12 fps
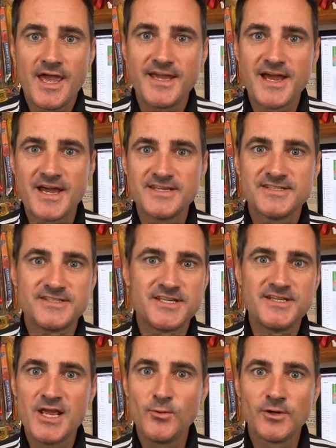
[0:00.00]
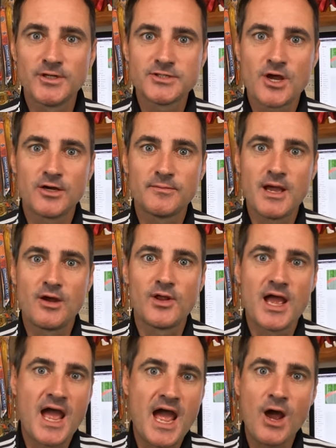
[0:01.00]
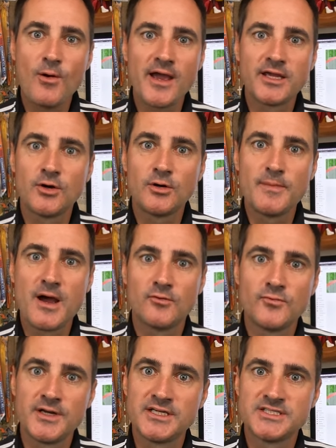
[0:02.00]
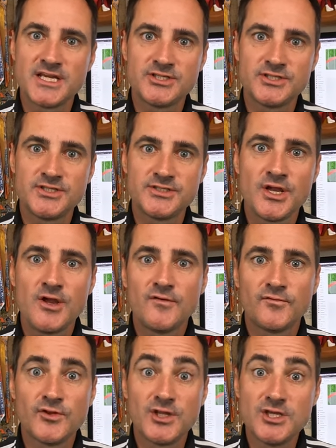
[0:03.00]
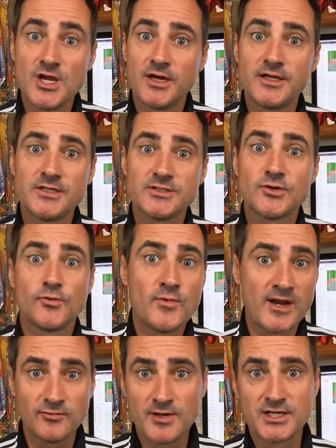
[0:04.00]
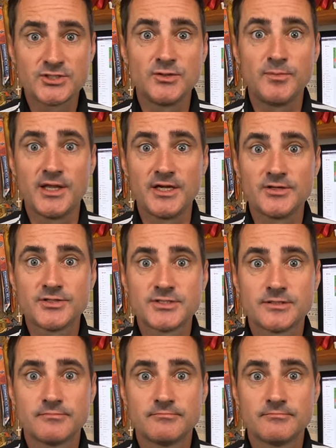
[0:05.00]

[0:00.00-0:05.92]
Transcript: Hey guys, today we're gonna talk about how I go about running sessions for the youngest recreational players.